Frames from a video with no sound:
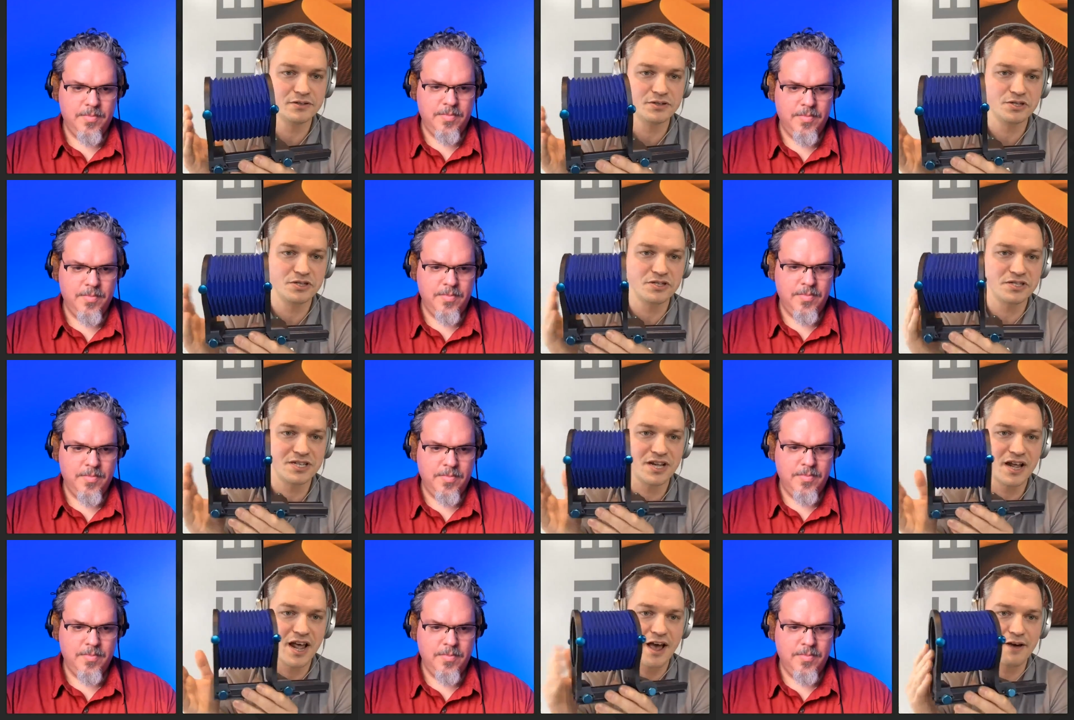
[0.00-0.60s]

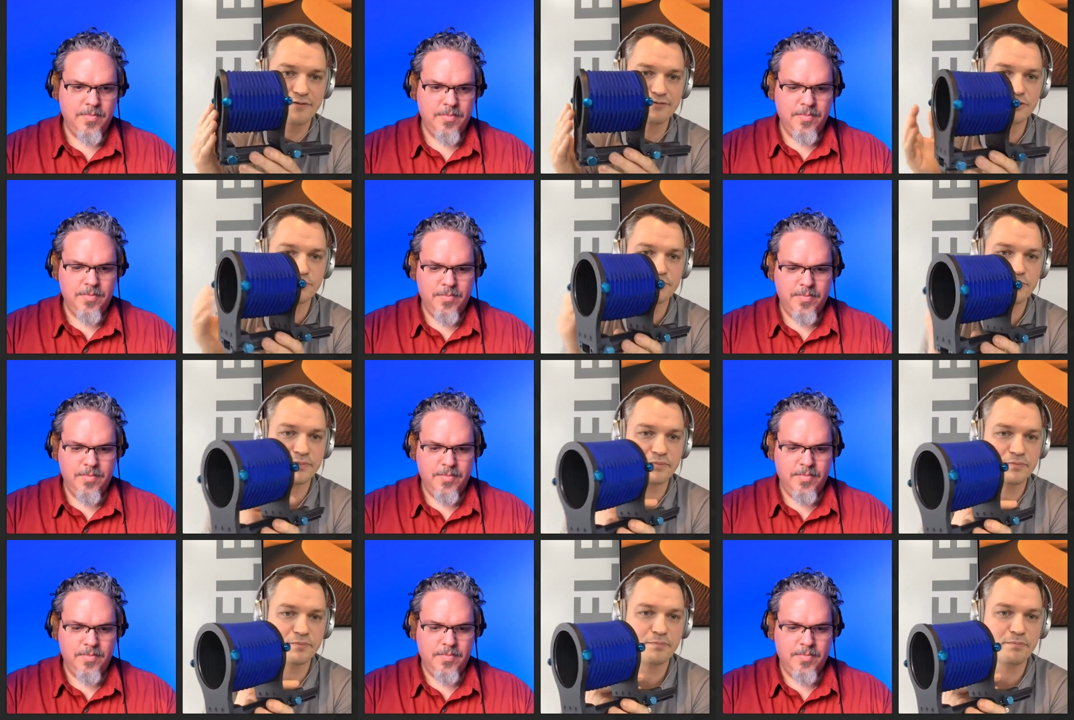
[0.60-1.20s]
Speaker 1: cameras, you
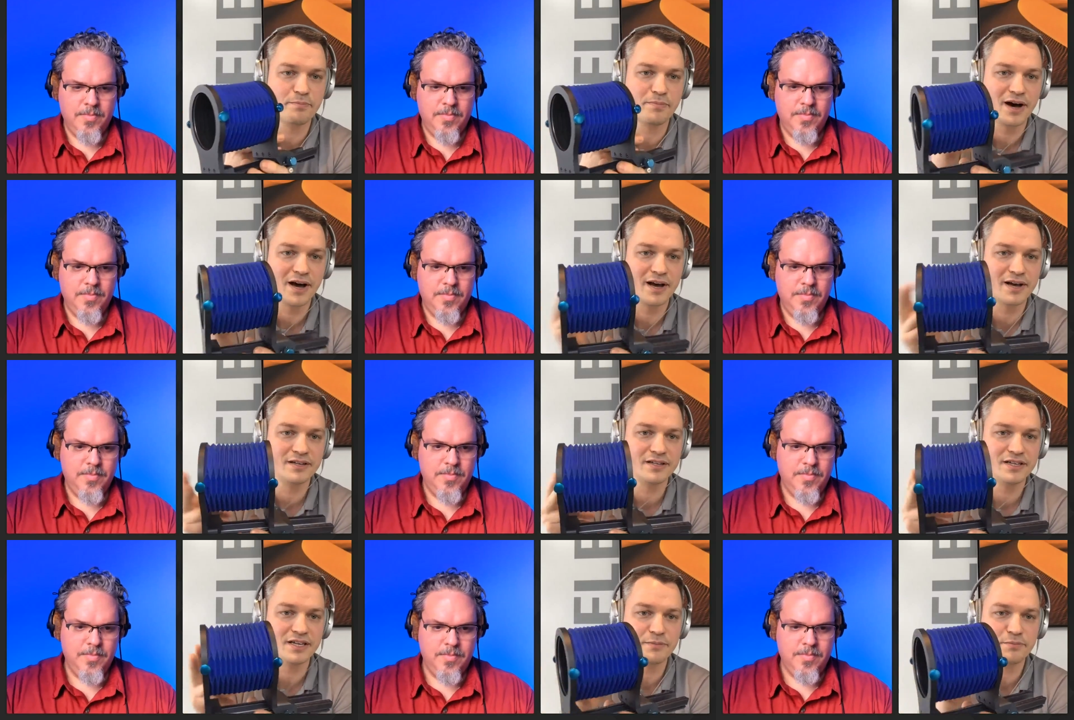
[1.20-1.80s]
just have
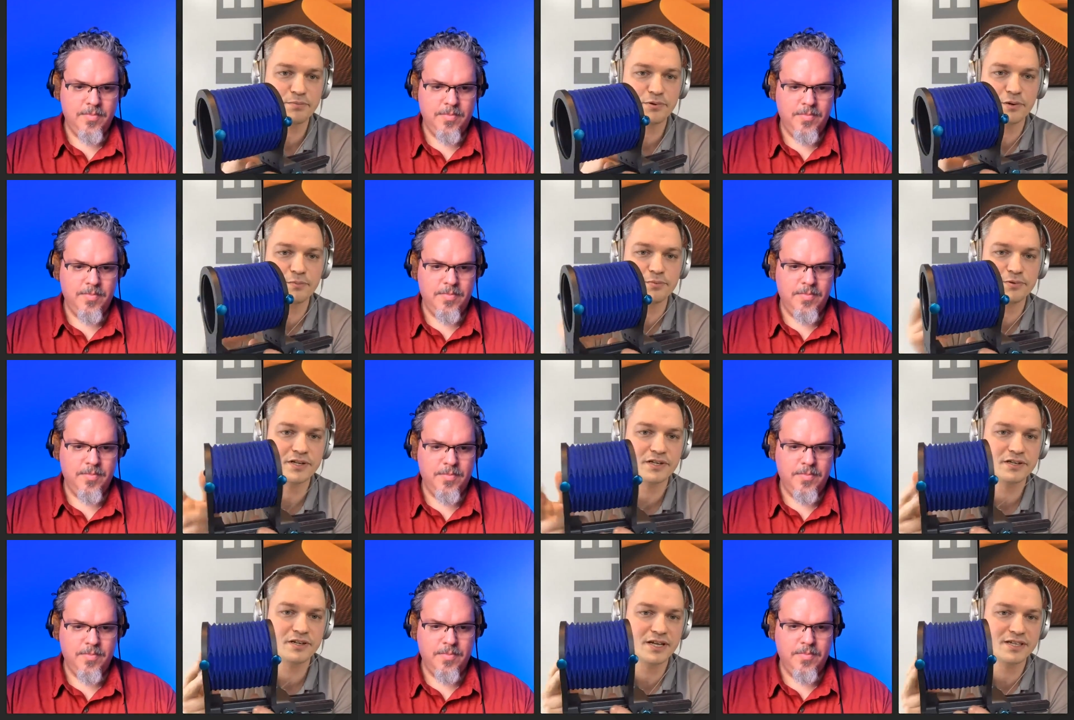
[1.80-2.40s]
to
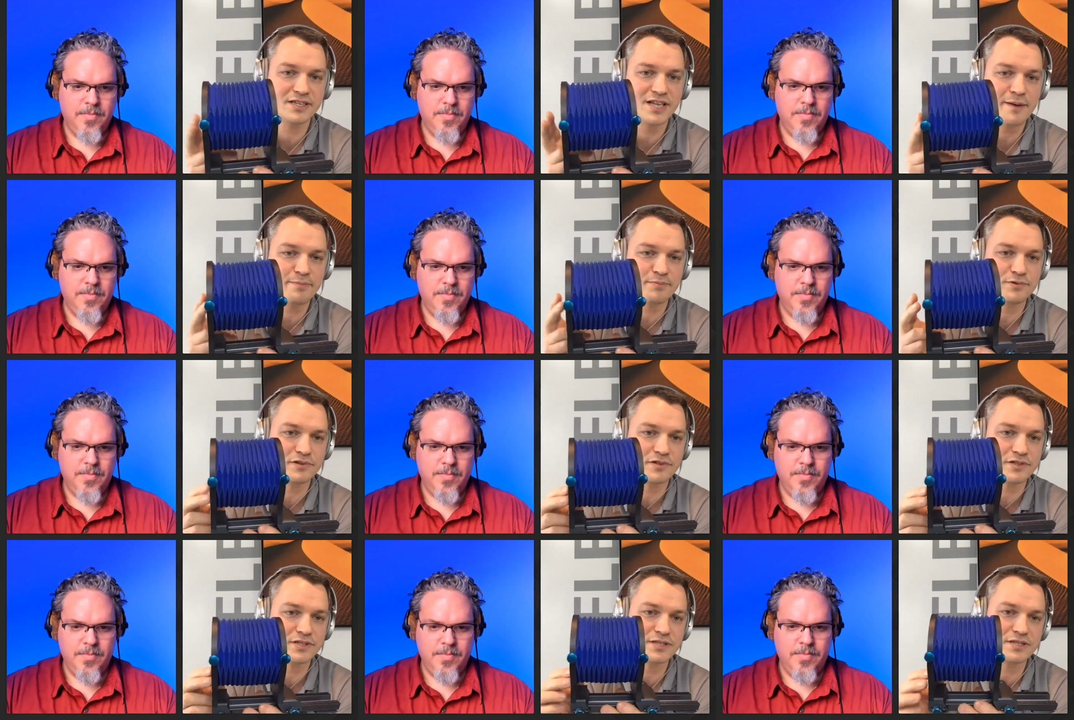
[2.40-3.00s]
buy the
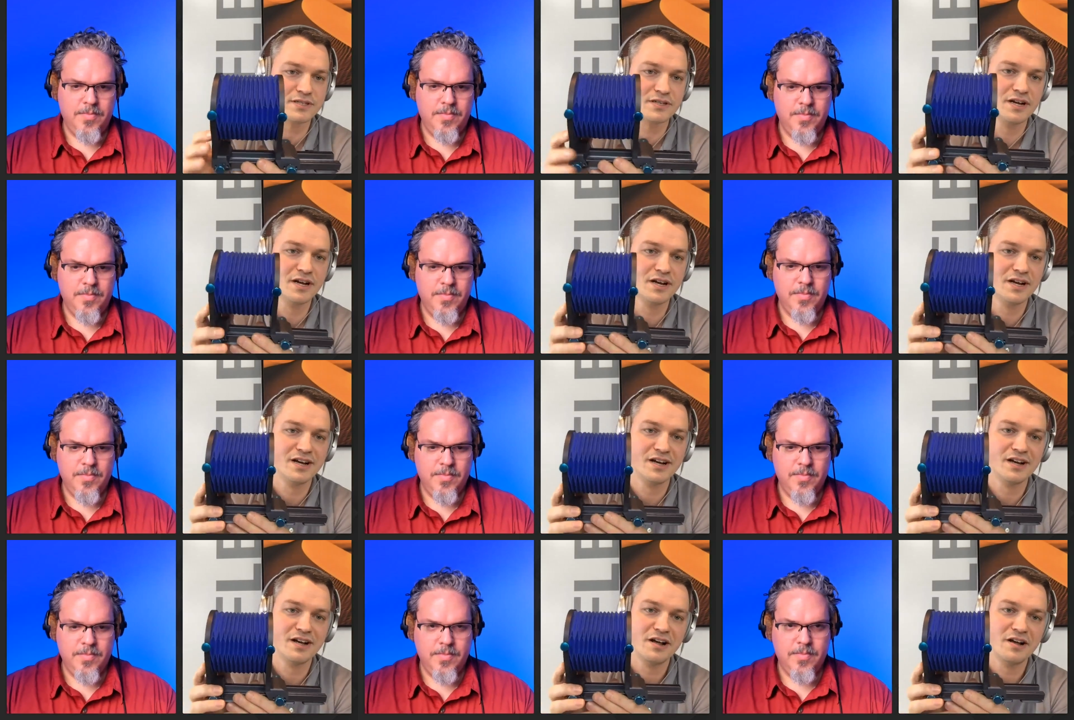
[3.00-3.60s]
appropriate
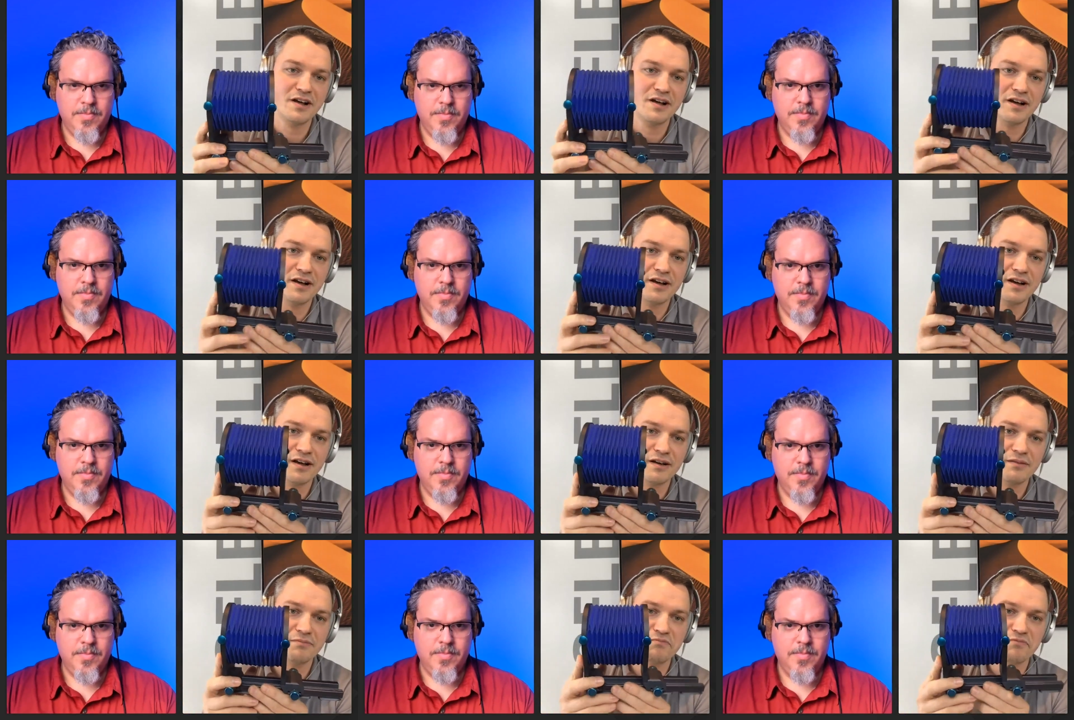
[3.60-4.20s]
adapters
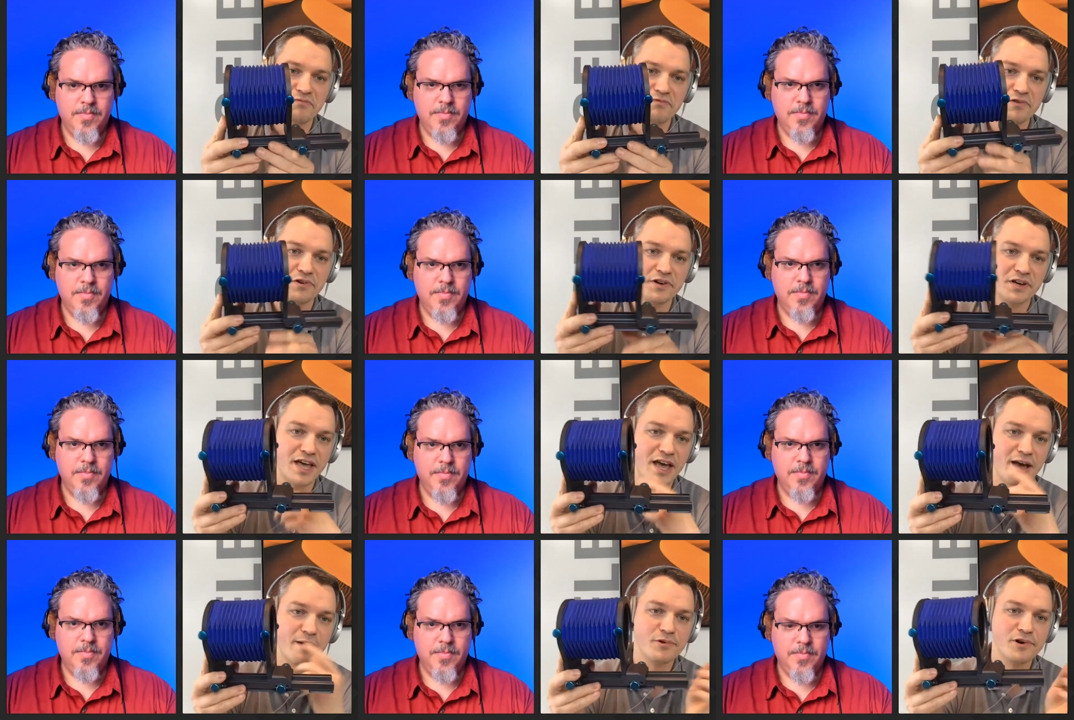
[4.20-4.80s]

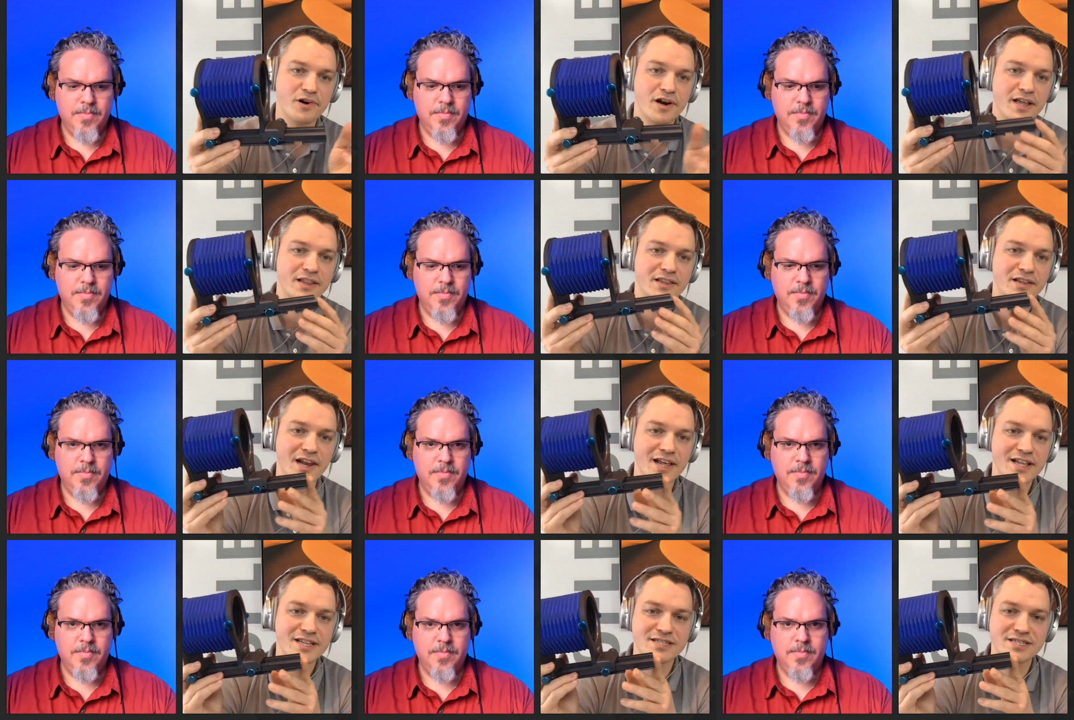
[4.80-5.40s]
um,
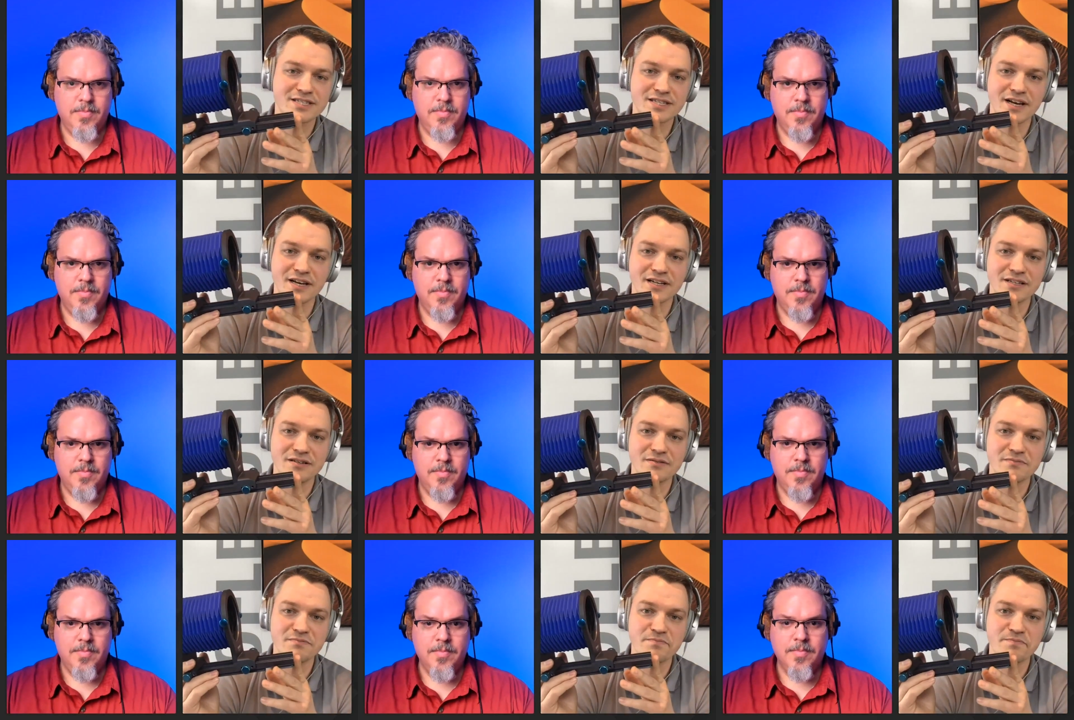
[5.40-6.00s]
for the camera
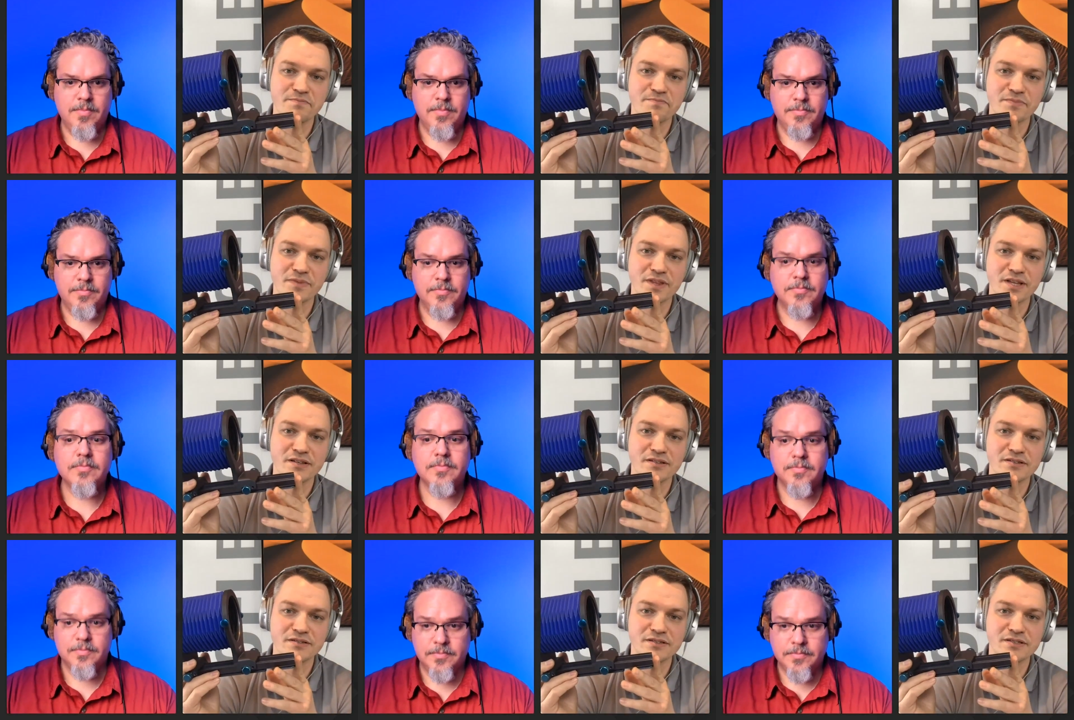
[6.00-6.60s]
and the lens
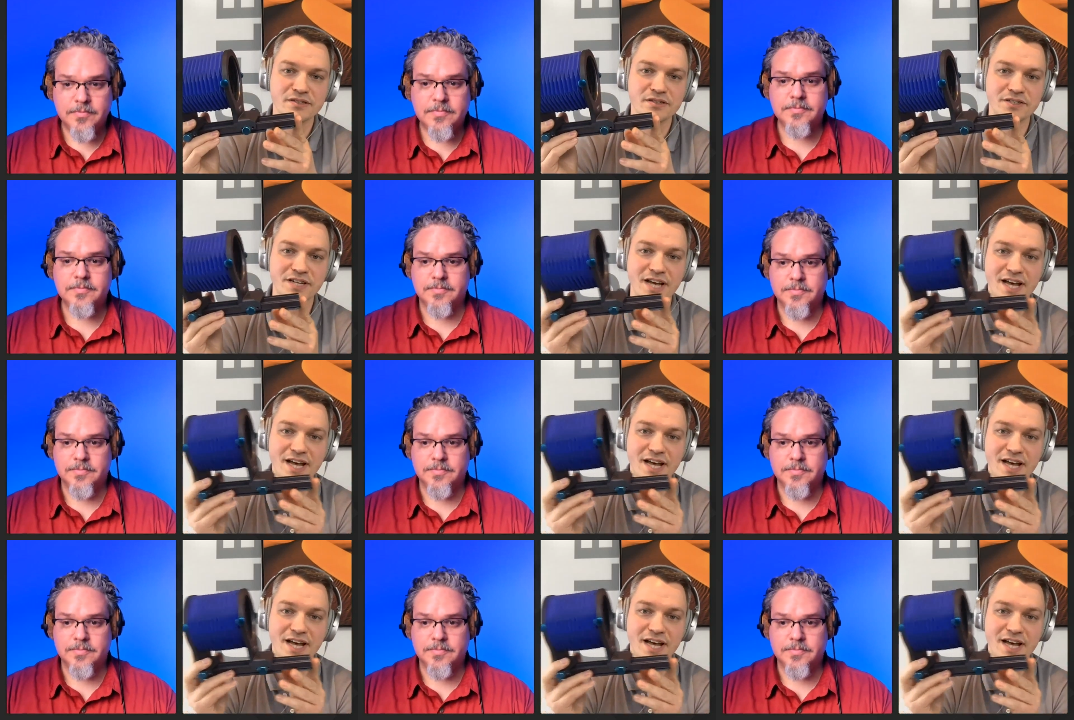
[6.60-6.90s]
side.